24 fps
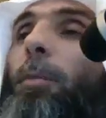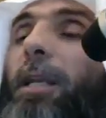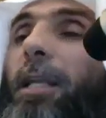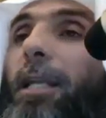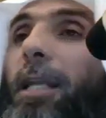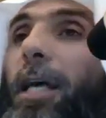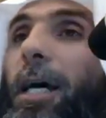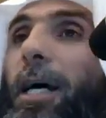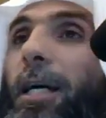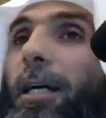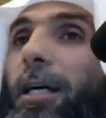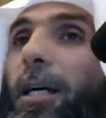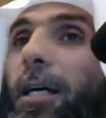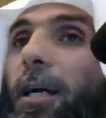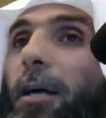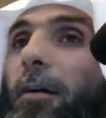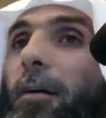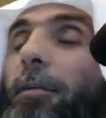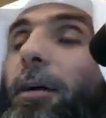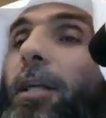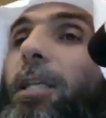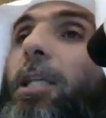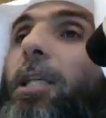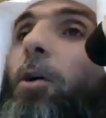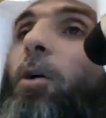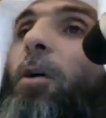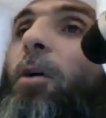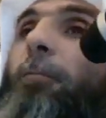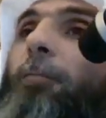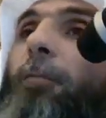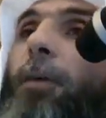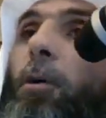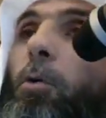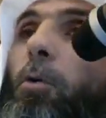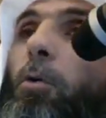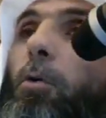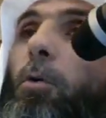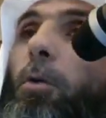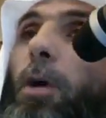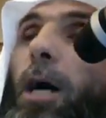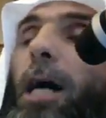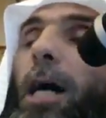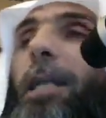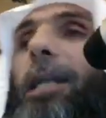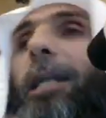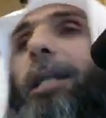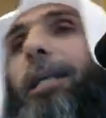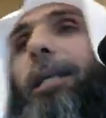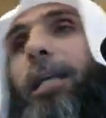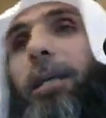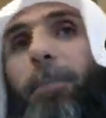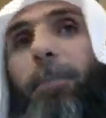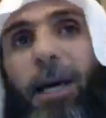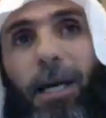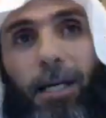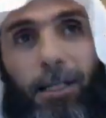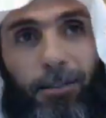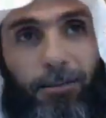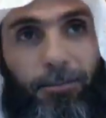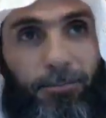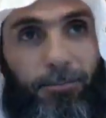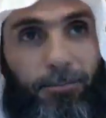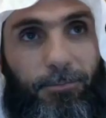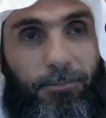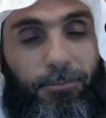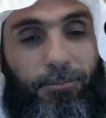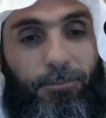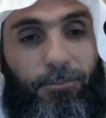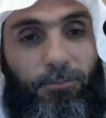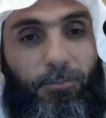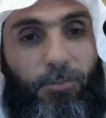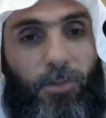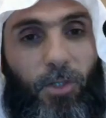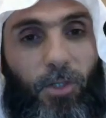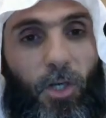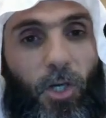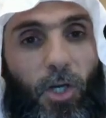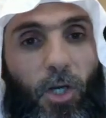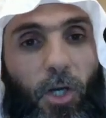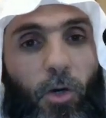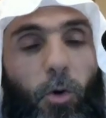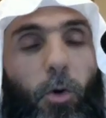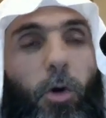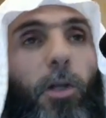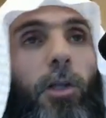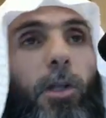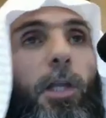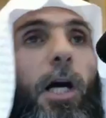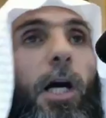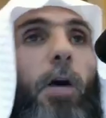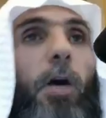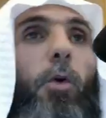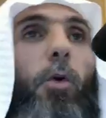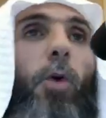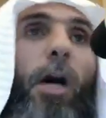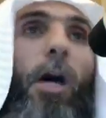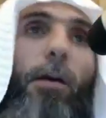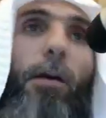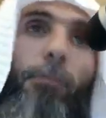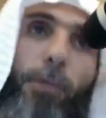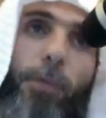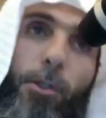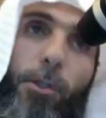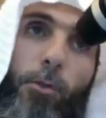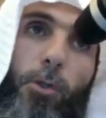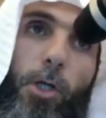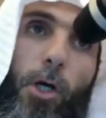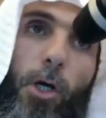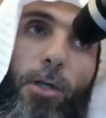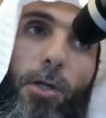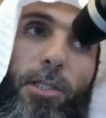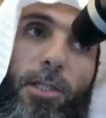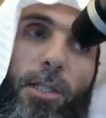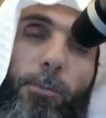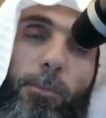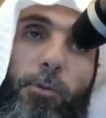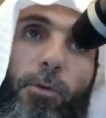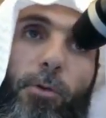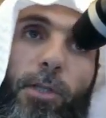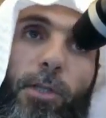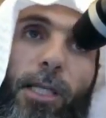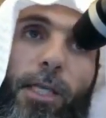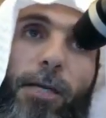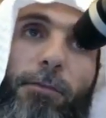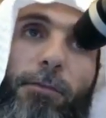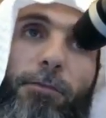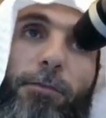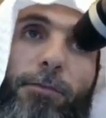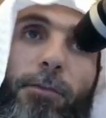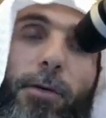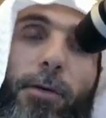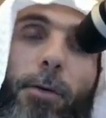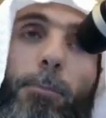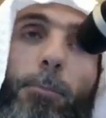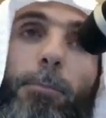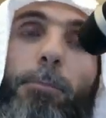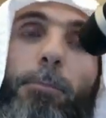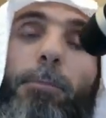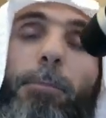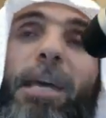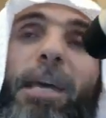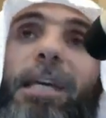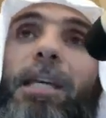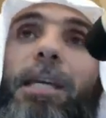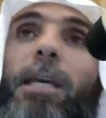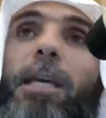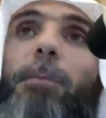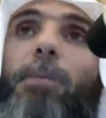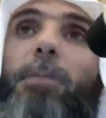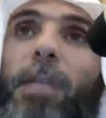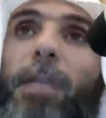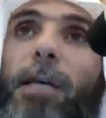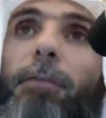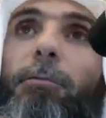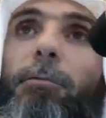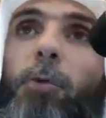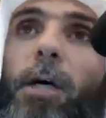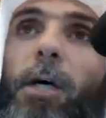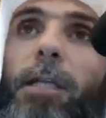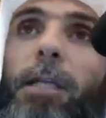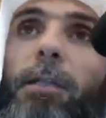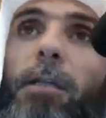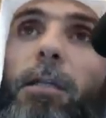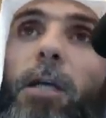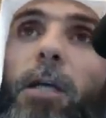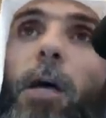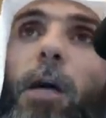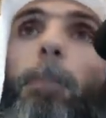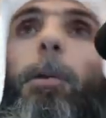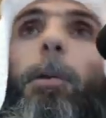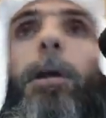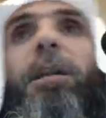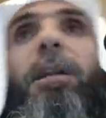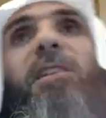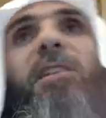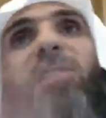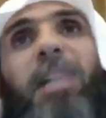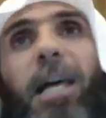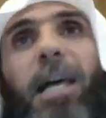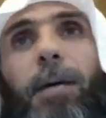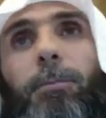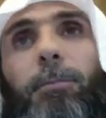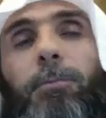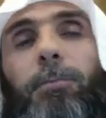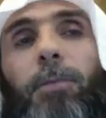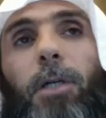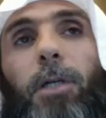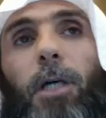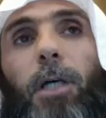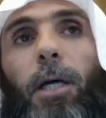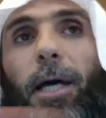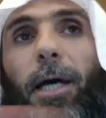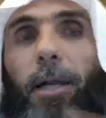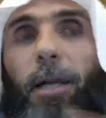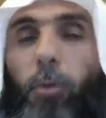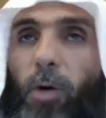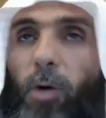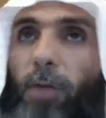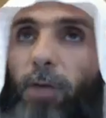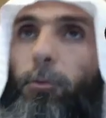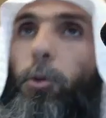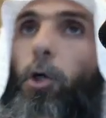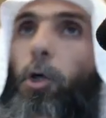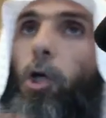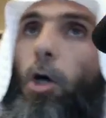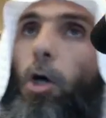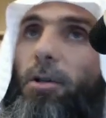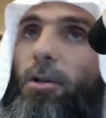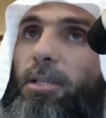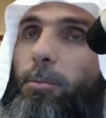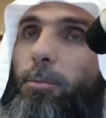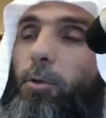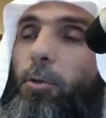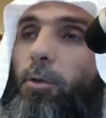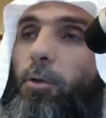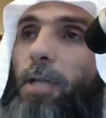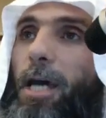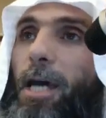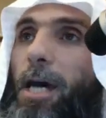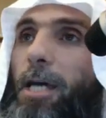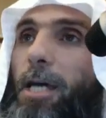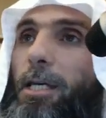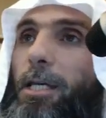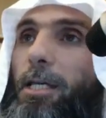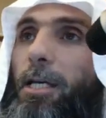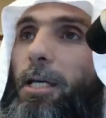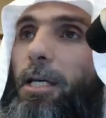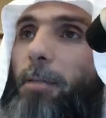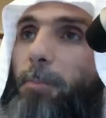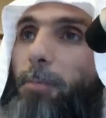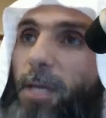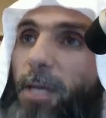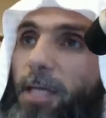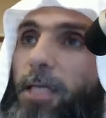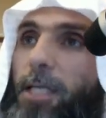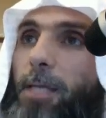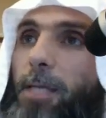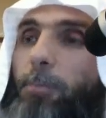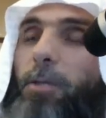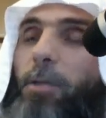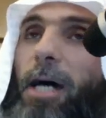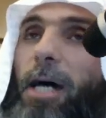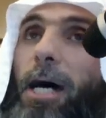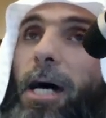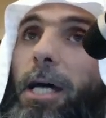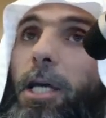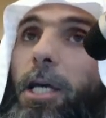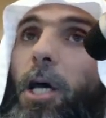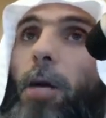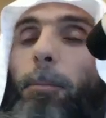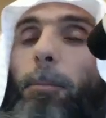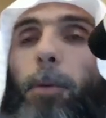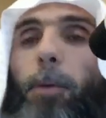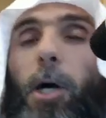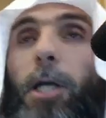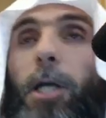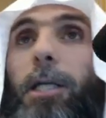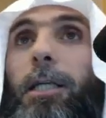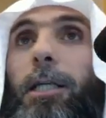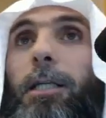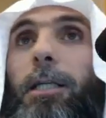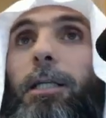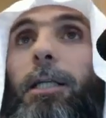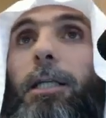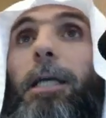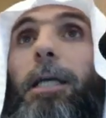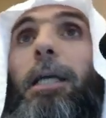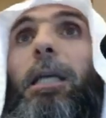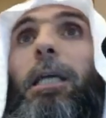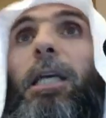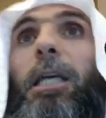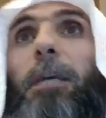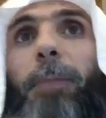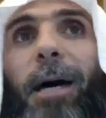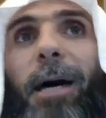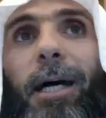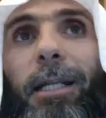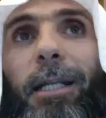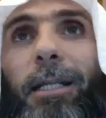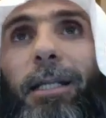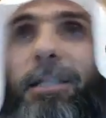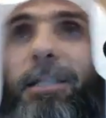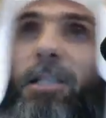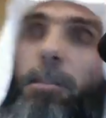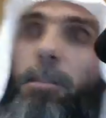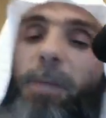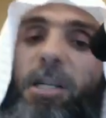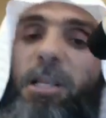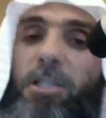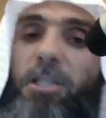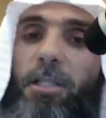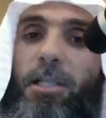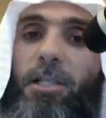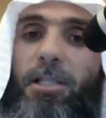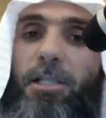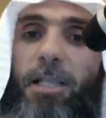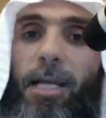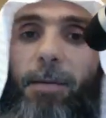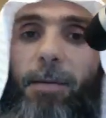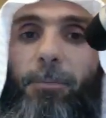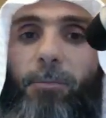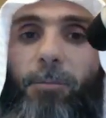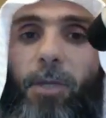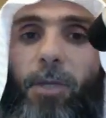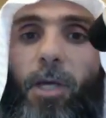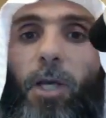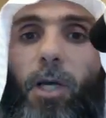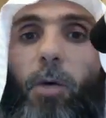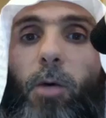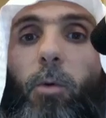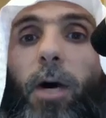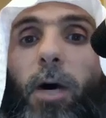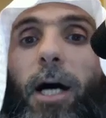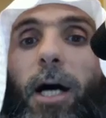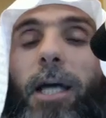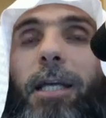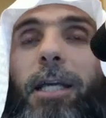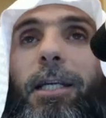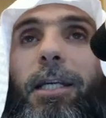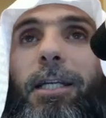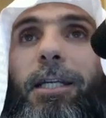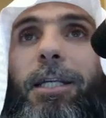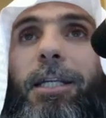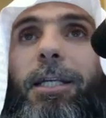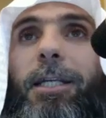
minna fa-tawaffahu ala al-Iman. O Allah, whoever you cause him to live, make him live what? Upon Islam. And whoever you cause him to die, make him die upon Iman. He doesn't mention Islam. Why?